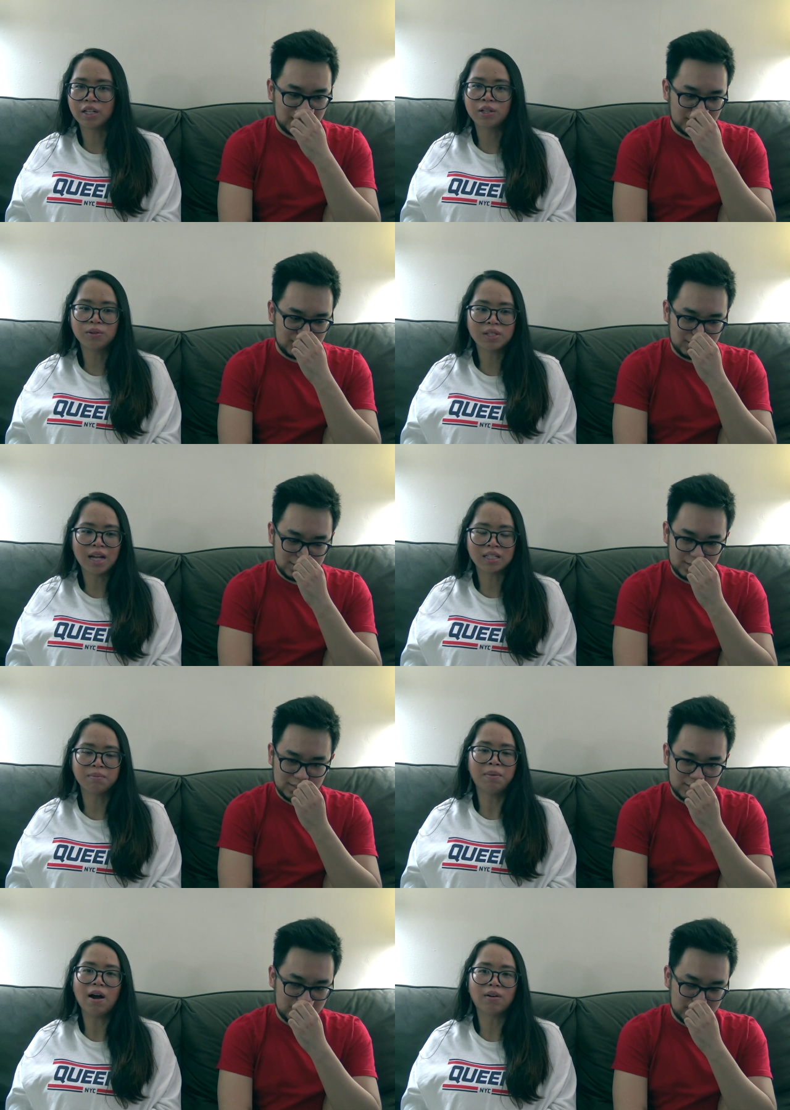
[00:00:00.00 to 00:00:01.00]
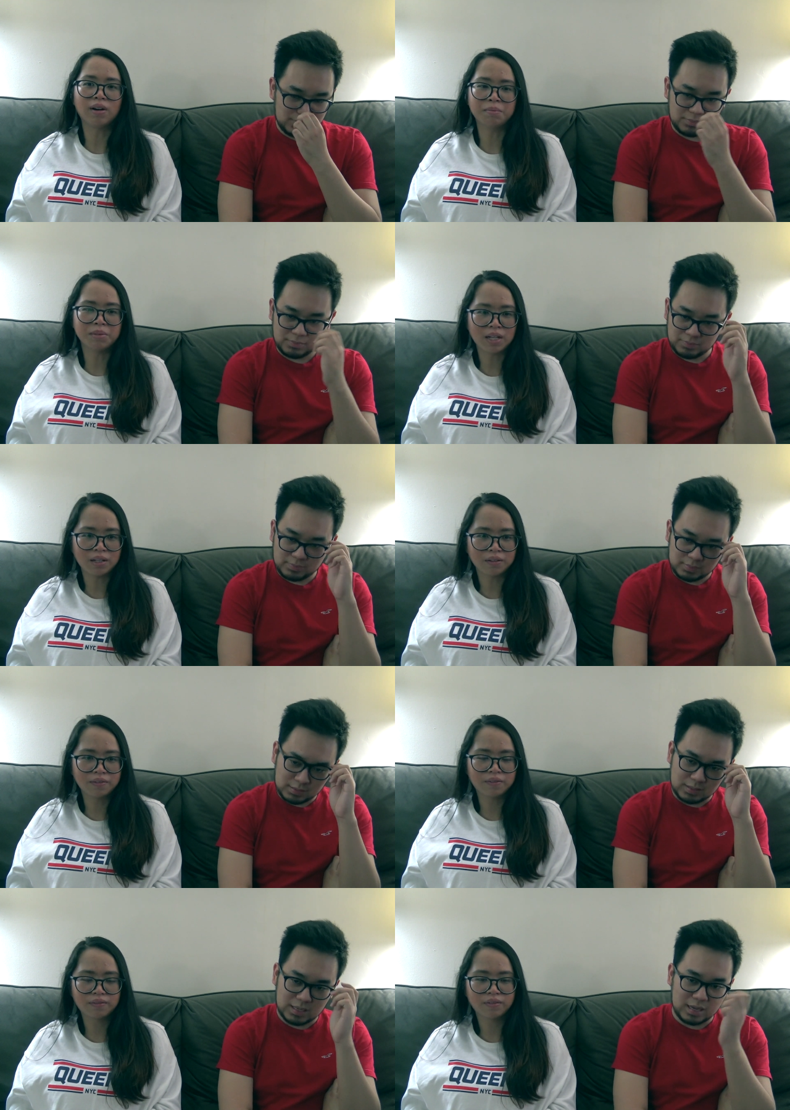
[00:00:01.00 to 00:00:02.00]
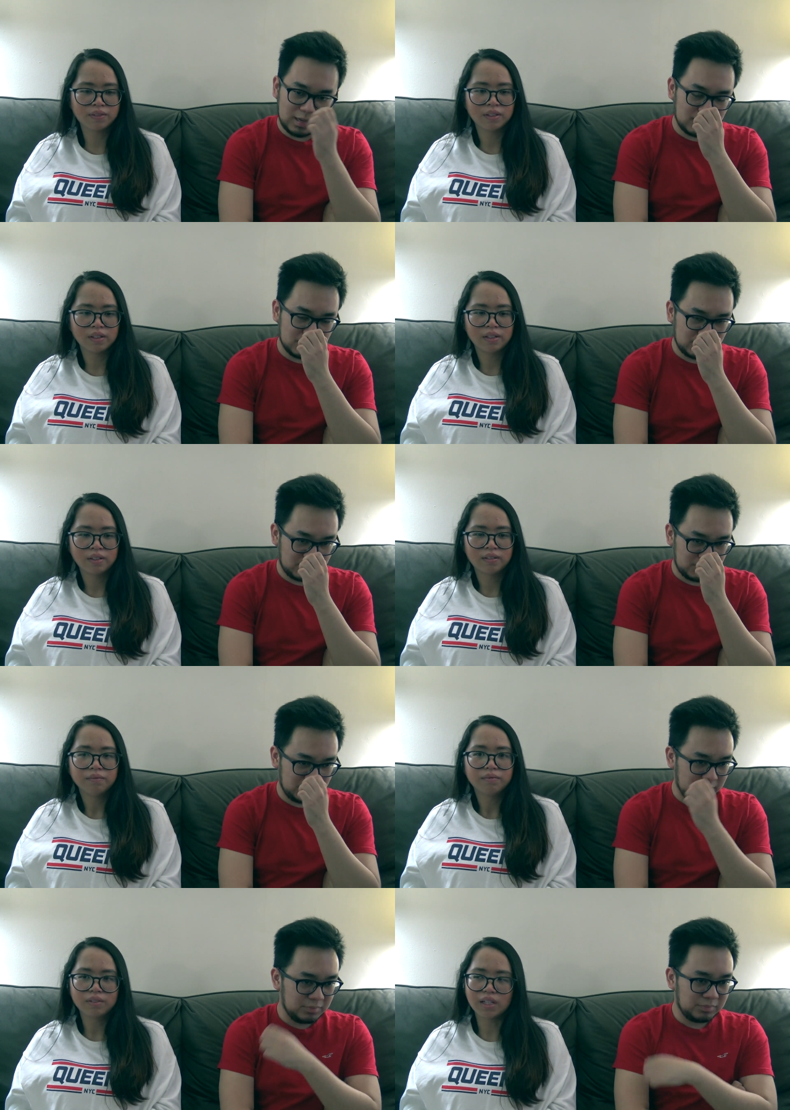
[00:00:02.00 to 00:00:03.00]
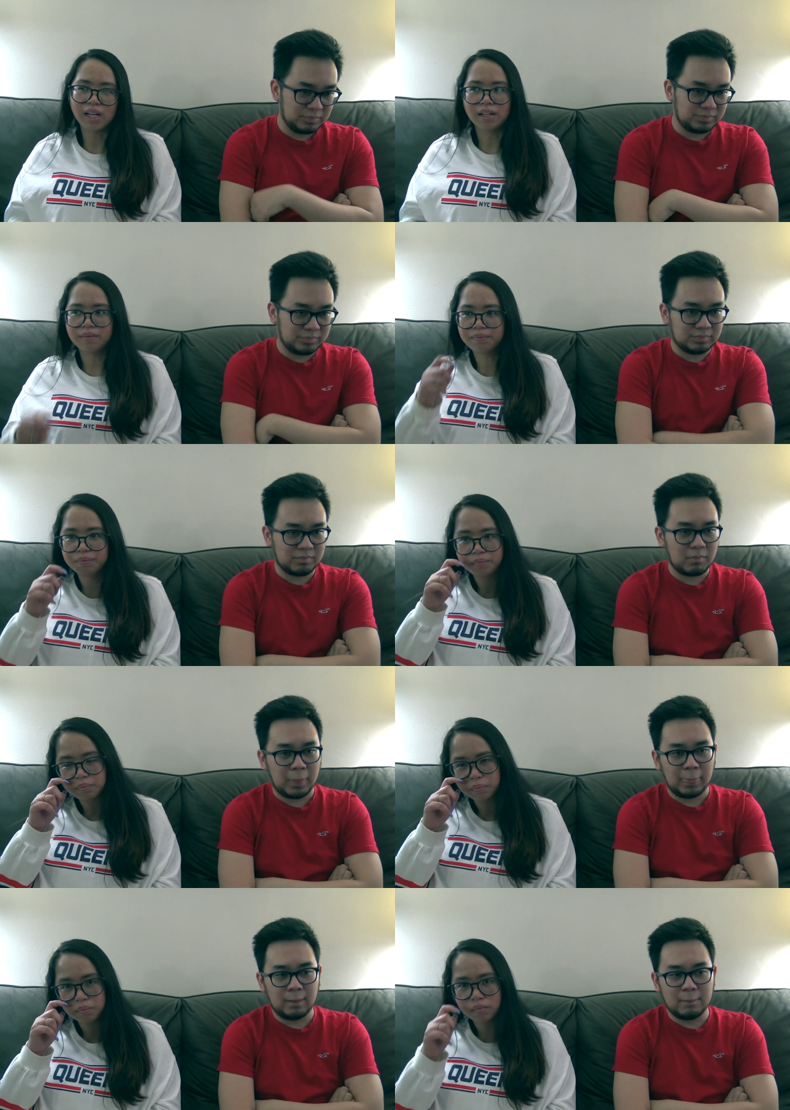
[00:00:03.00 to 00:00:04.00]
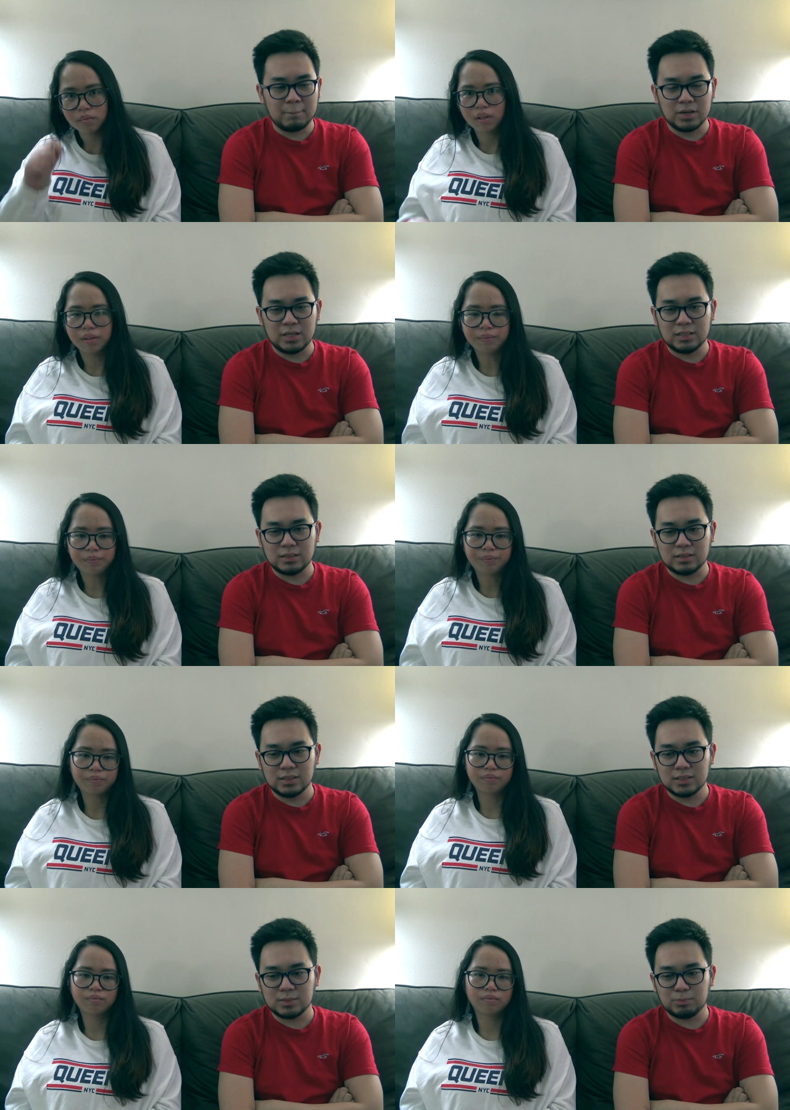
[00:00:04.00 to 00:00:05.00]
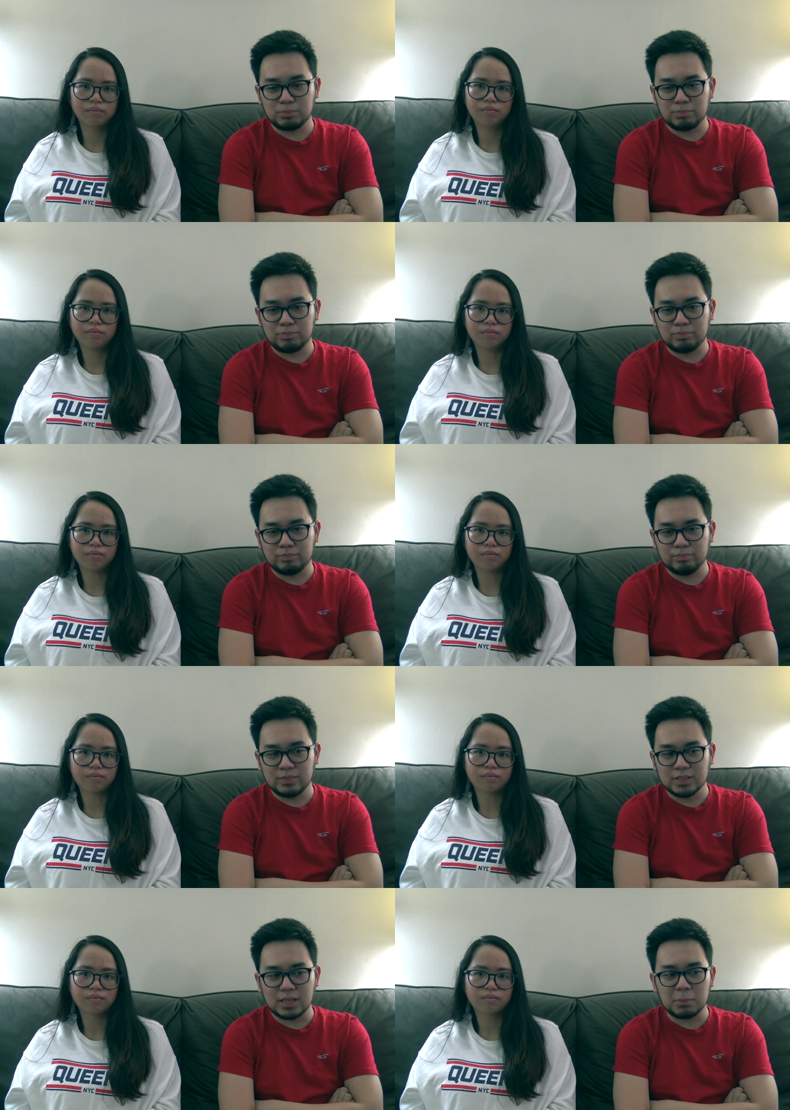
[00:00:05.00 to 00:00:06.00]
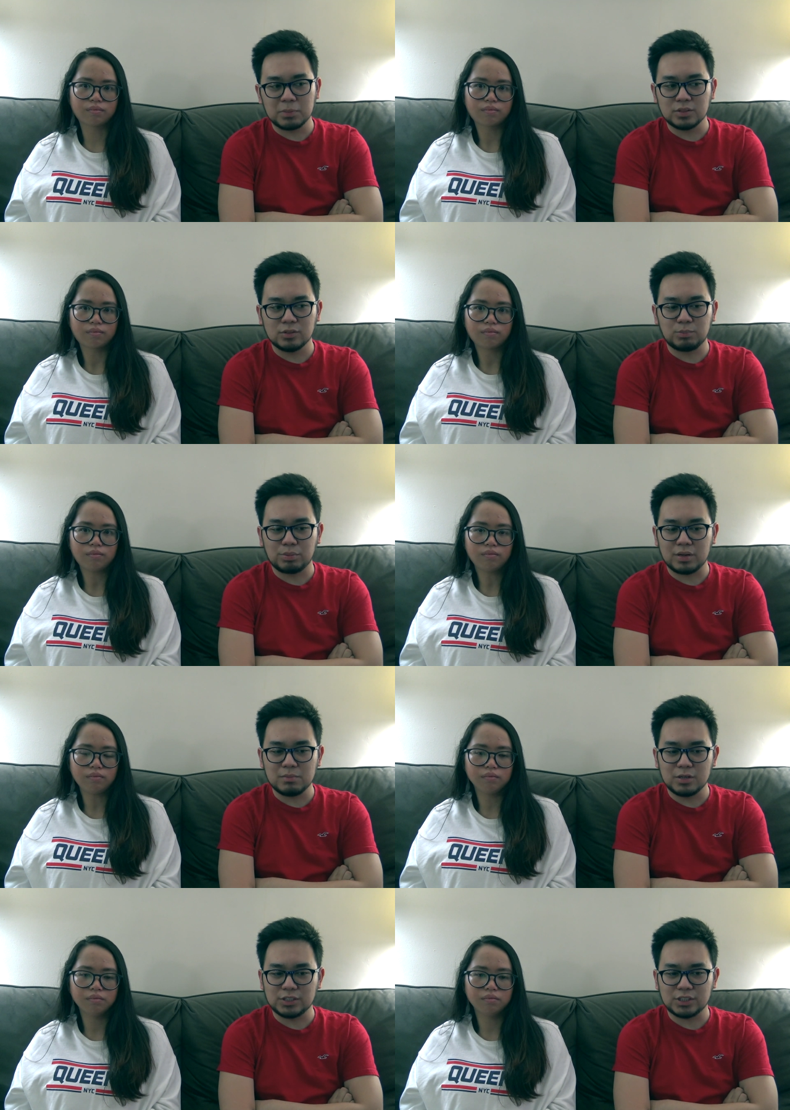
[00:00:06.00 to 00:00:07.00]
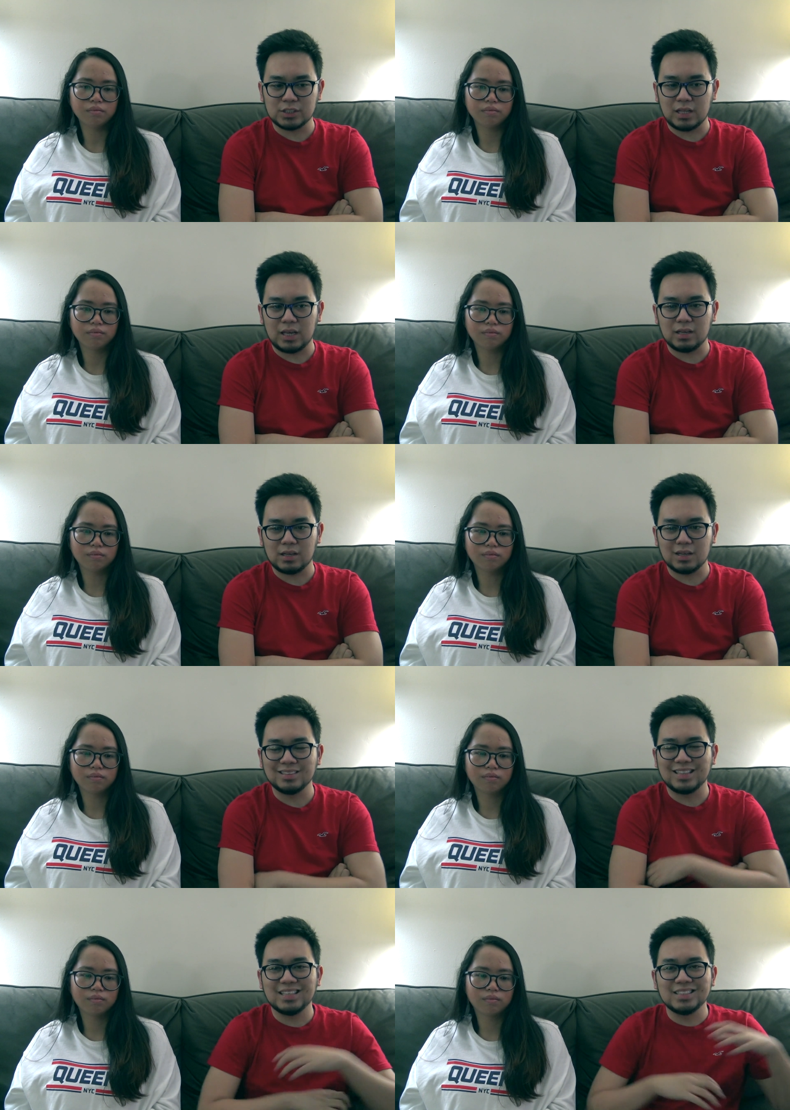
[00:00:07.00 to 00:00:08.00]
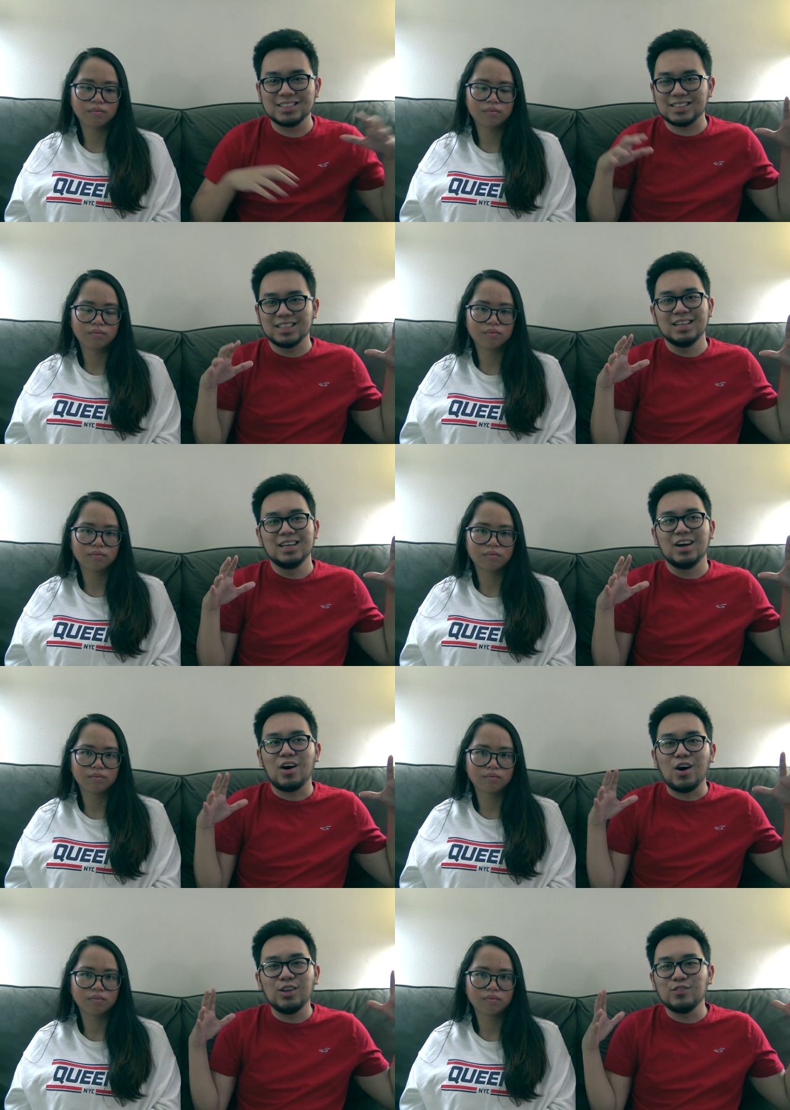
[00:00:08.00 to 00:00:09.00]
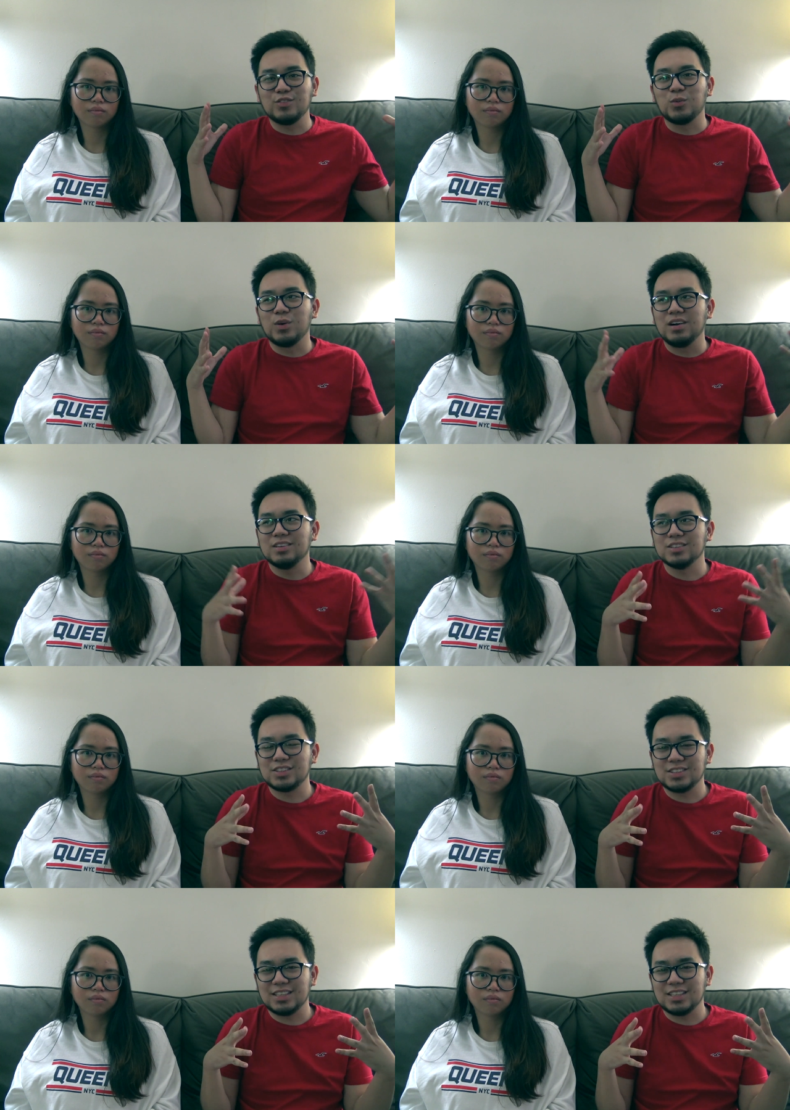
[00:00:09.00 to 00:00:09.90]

Speaker 1: yeah. to use that to power himself. Yeah. Yeah.
Speaker 2: But this this episode pretty much like condensed all of the wells